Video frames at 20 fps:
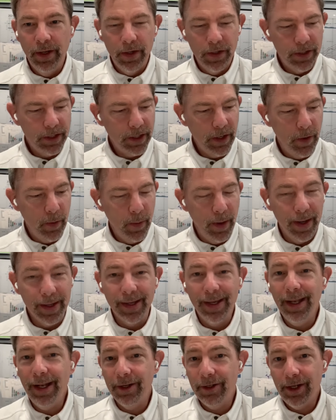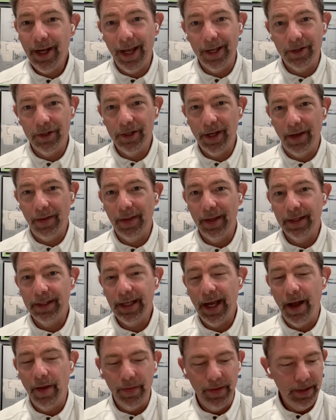So you get a chance, check
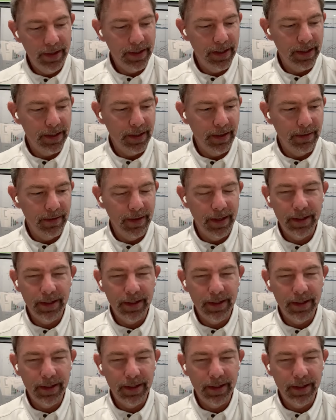this out. This is a